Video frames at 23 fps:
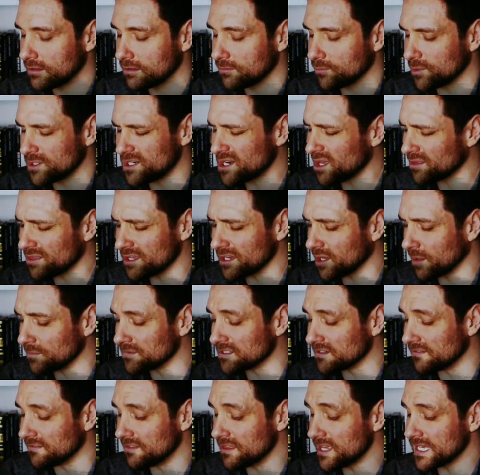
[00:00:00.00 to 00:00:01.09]
When nothing comes
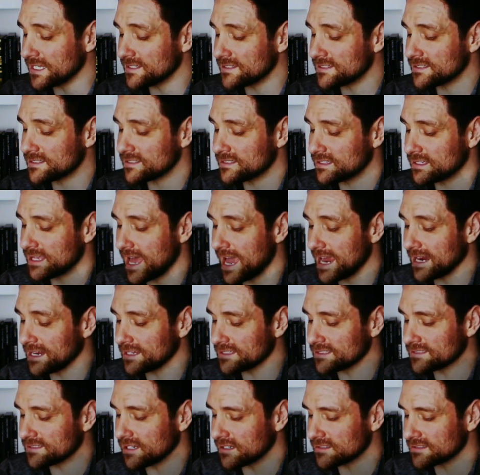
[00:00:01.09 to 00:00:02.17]
of this, anger
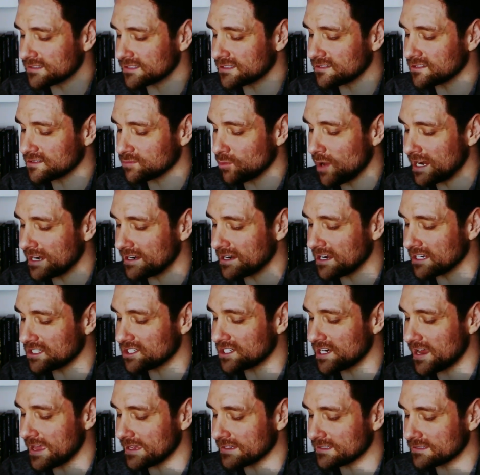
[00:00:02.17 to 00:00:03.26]
starts to swell in her
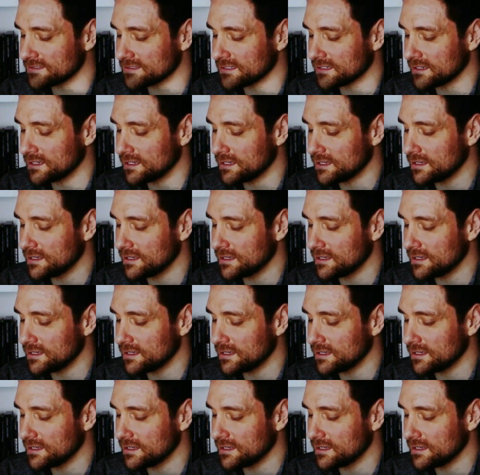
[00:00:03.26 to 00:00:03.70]
chest,